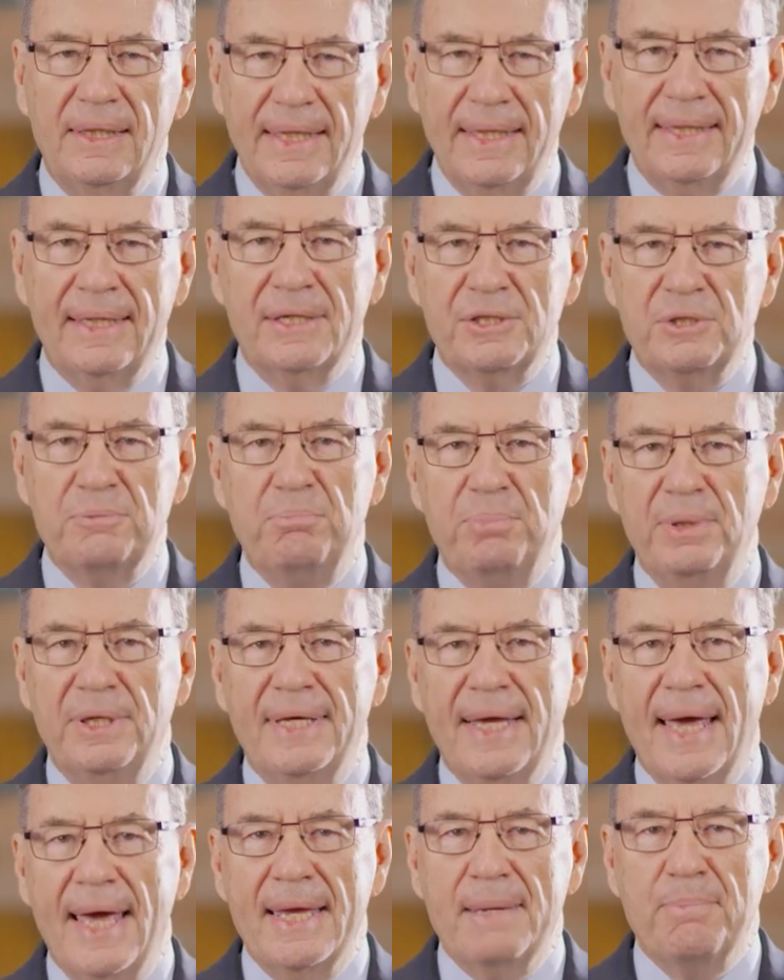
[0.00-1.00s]
Let us
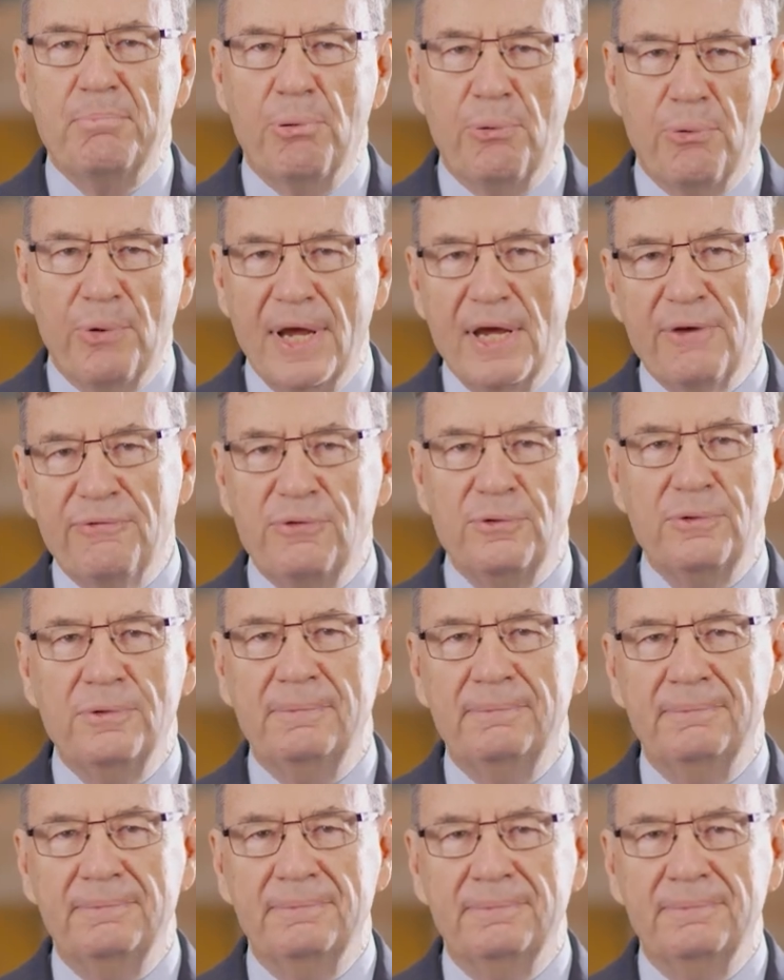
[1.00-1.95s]
be a prayerful,